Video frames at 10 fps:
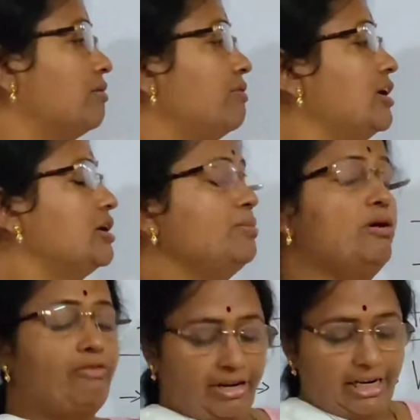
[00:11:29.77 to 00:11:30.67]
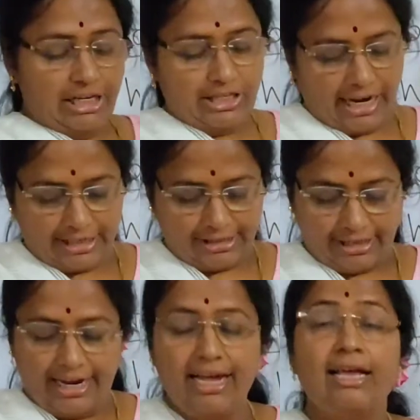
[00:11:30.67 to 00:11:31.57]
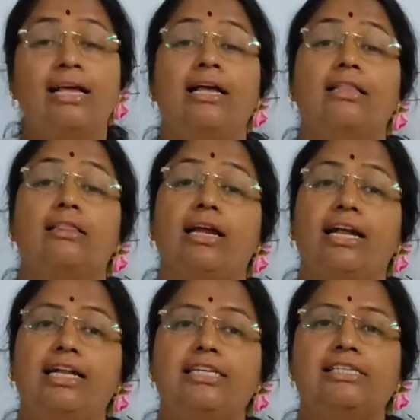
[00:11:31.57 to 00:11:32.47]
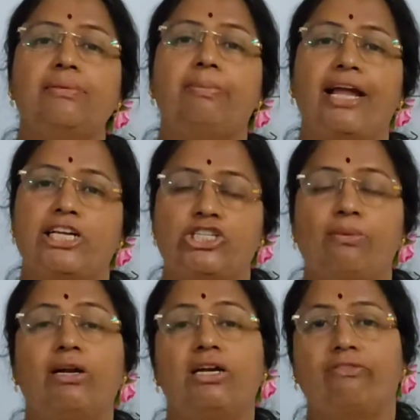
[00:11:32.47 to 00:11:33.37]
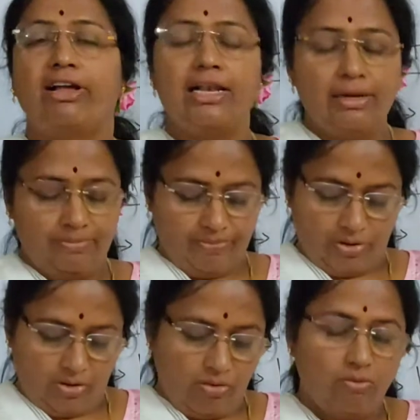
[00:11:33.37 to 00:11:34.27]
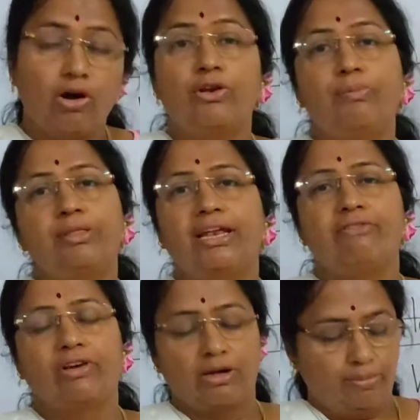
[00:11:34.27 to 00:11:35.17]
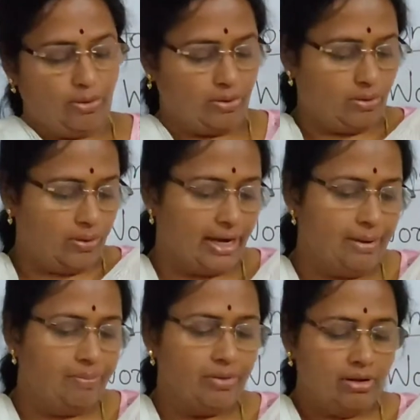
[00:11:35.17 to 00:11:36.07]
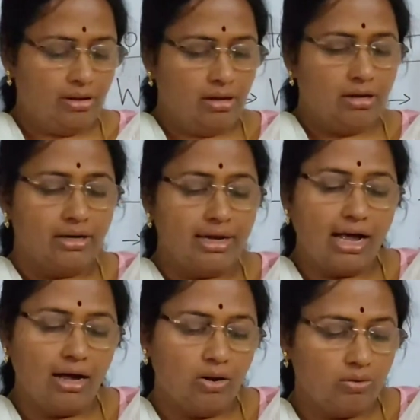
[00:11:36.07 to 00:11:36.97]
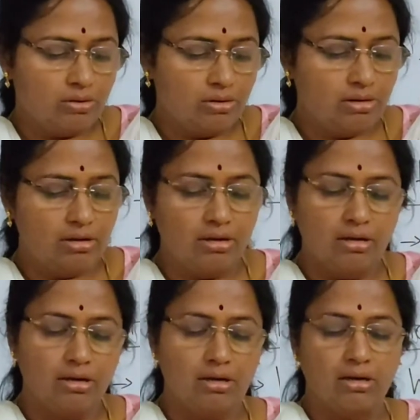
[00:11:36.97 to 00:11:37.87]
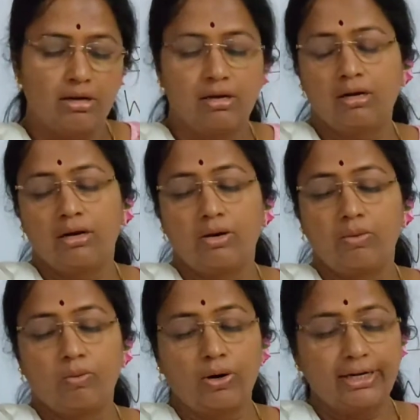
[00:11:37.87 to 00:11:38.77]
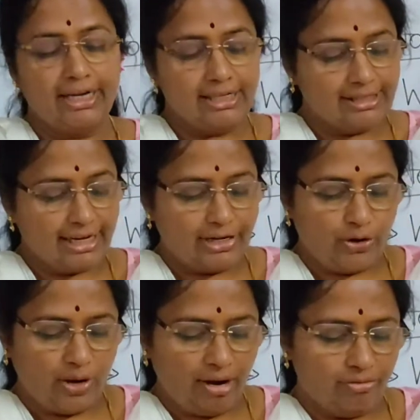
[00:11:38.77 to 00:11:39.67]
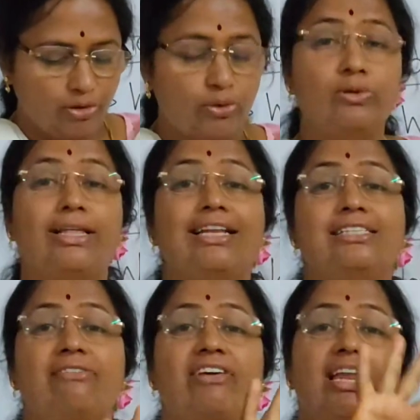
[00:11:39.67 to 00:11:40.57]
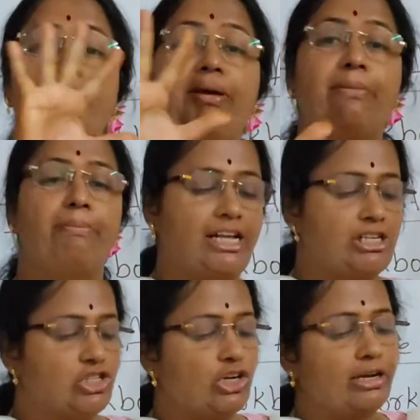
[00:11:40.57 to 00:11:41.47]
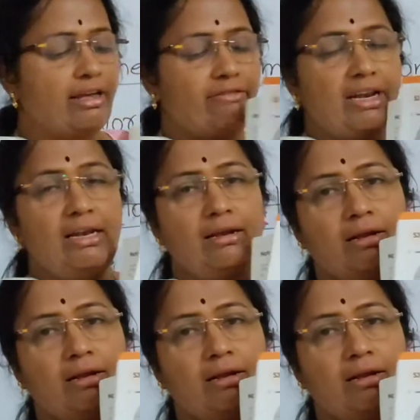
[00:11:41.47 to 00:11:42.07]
Workbook finish S3. It is in page number 12, volume 3 workbook. Okay. Now, what is that you have to do? There is a very big picture given.